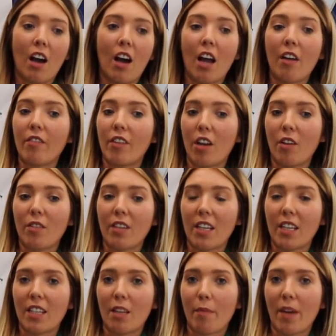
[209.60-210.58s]
I've
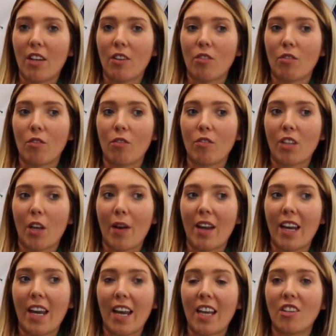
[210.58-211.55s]
noticed the mentors
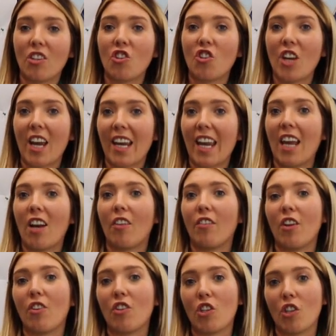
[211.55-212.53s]
going in to check in on
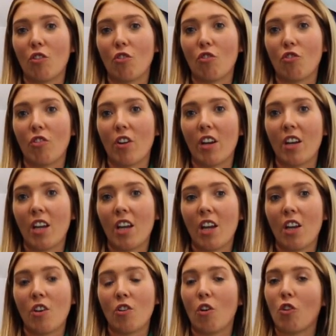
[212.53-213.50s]
those children,
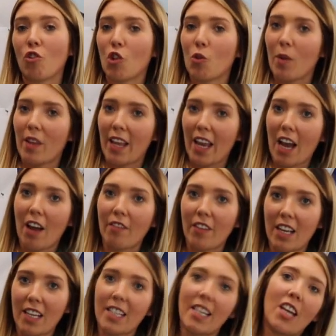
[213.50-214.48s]
not just when they have
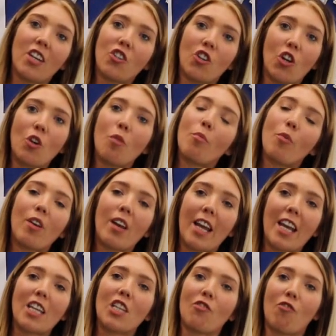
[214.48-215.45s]
their session, but
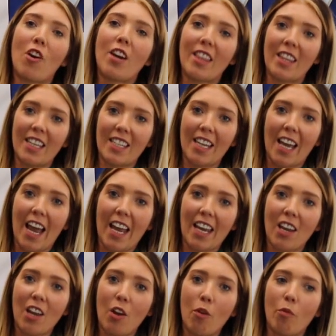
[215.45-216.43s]
later on in the
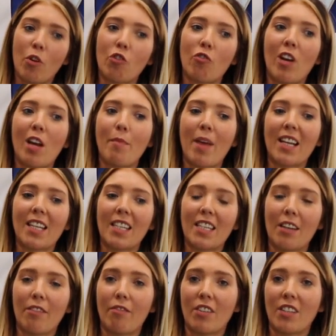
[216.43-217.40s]
day, which really makes a
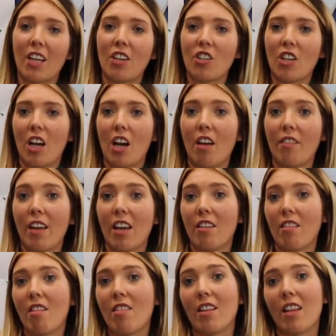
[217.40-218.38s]
difference to that child. They
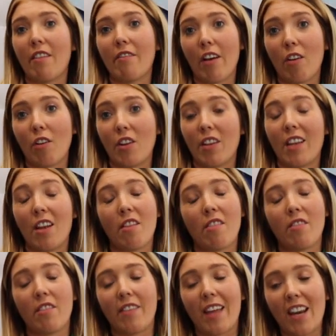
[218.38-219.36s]
know that they're valued,
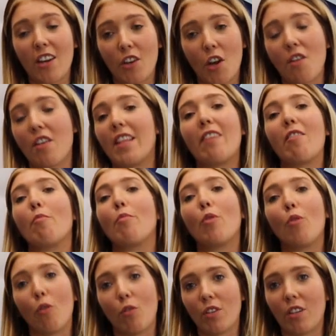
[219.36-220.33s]
they know that they're
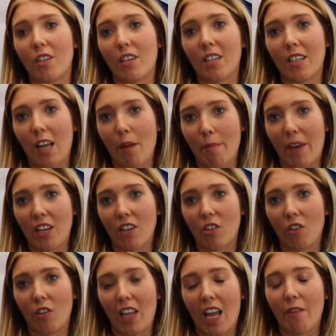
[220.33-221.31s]
important to that
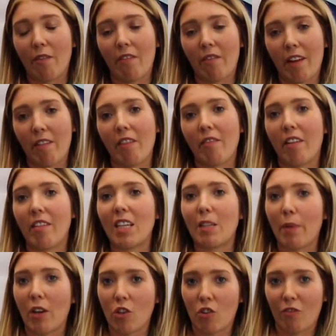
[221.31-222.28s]
mentor. They have a very, very
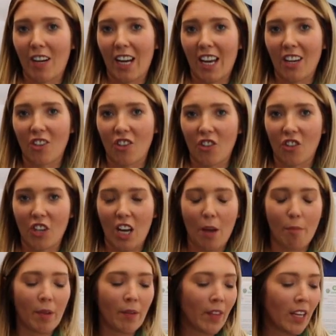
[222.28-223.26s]
special relationship.